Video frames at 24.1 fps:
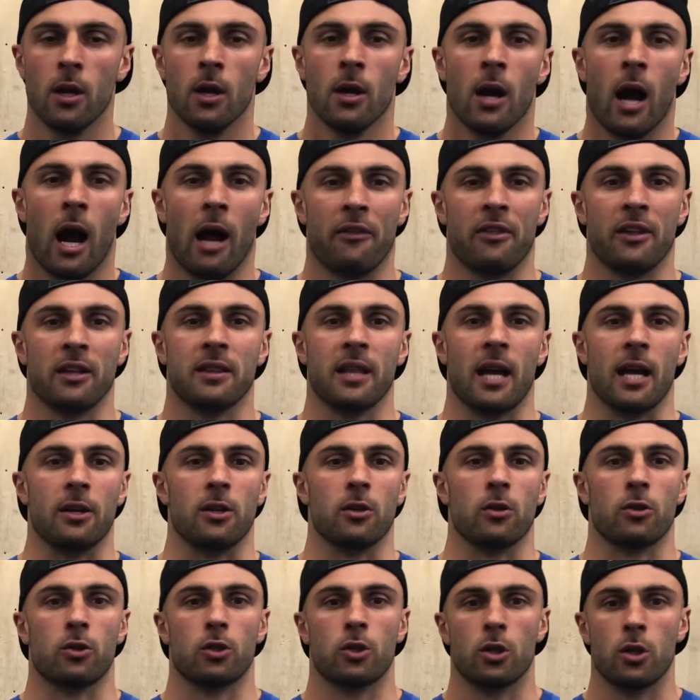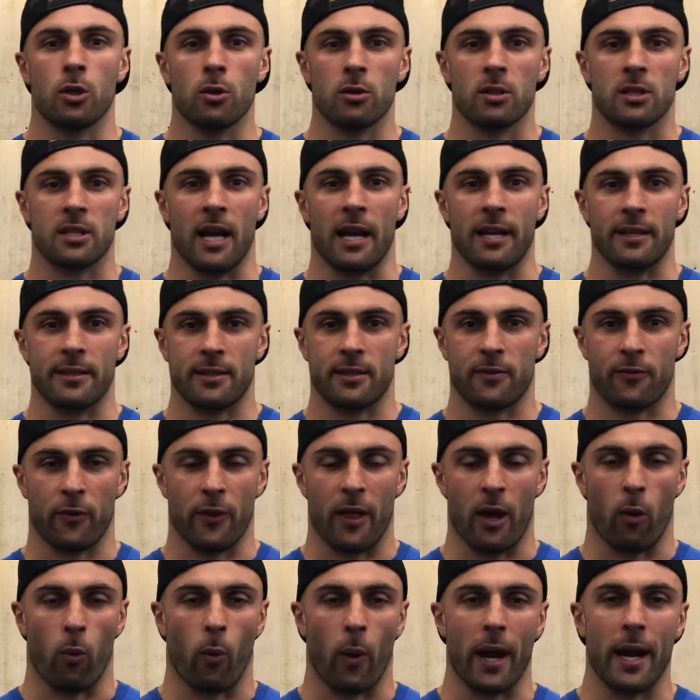I think that 2 sets for
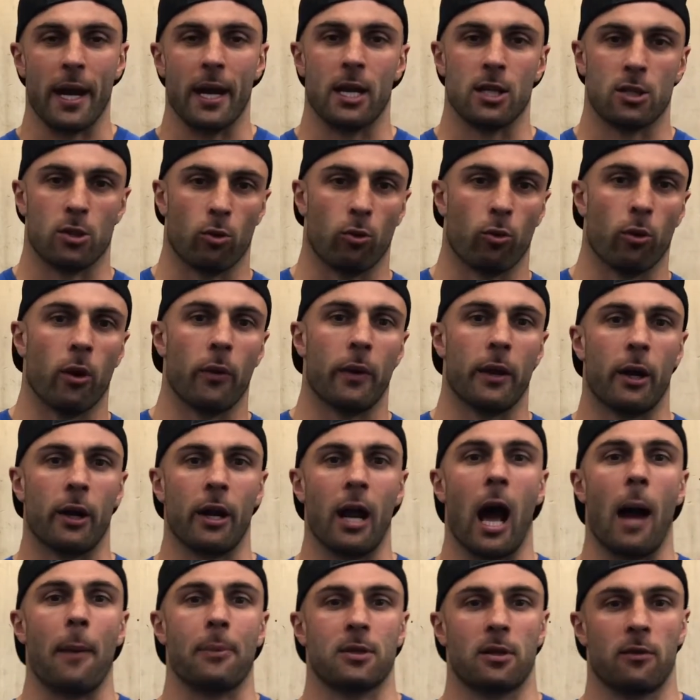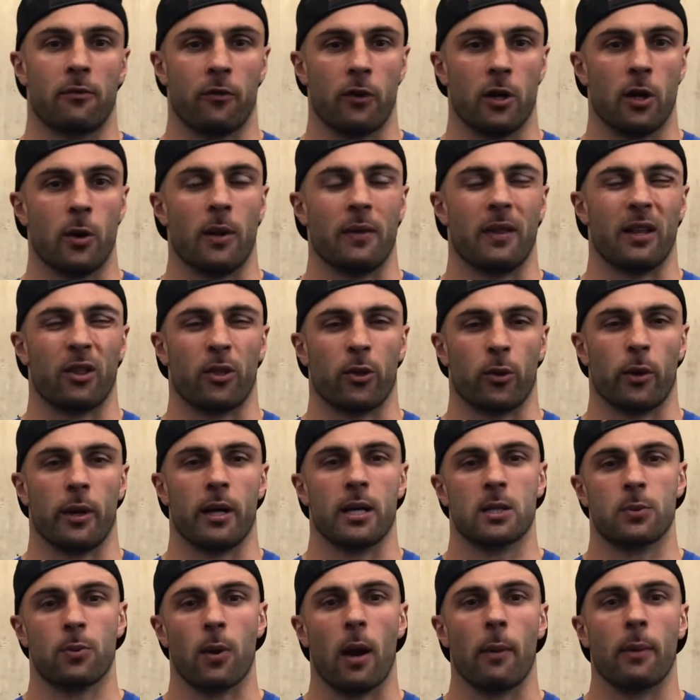that weight is a really good option for you. I think 3 is
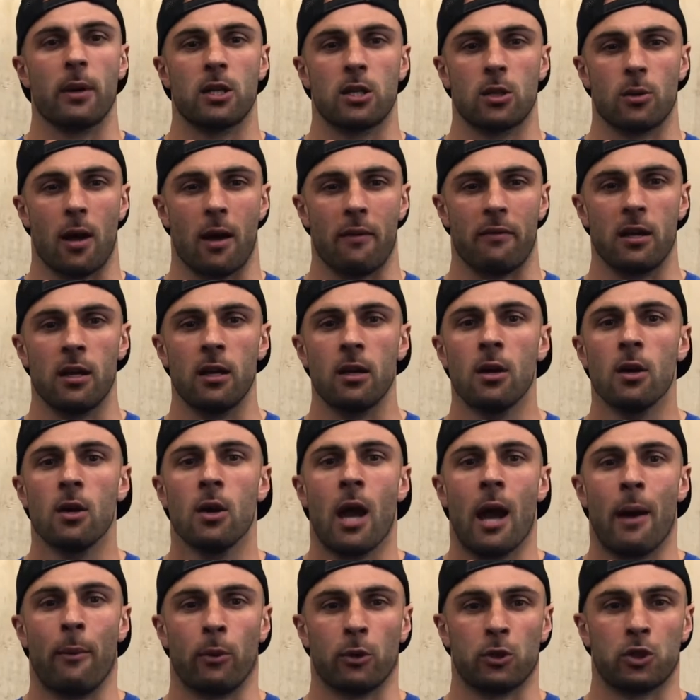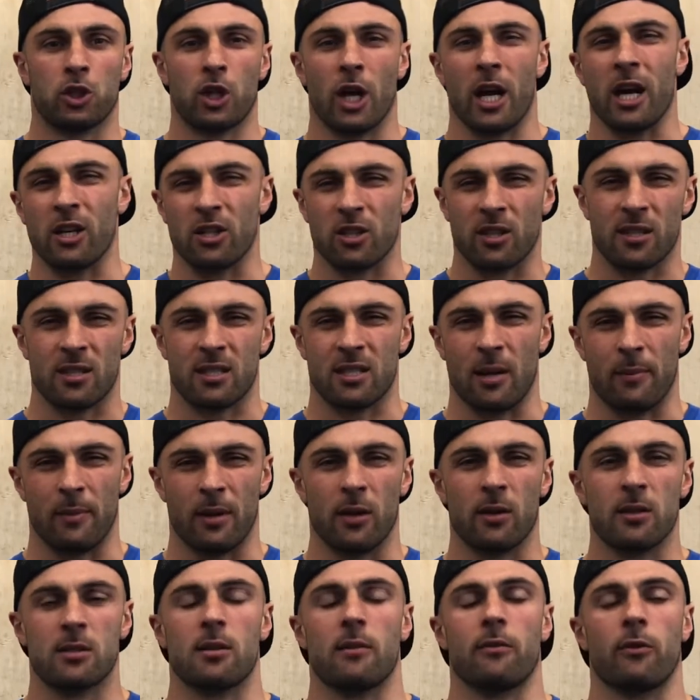probably too heavy, and we'll change the
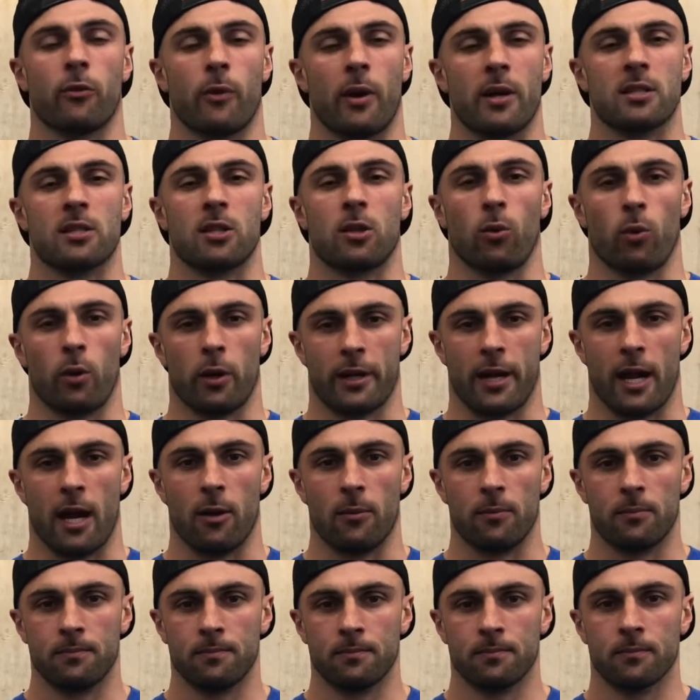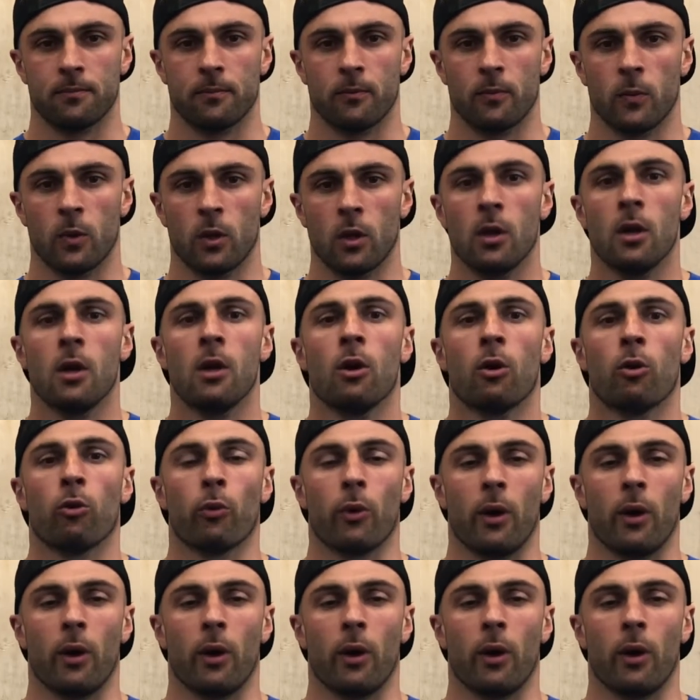stimulus of the rest of the workout.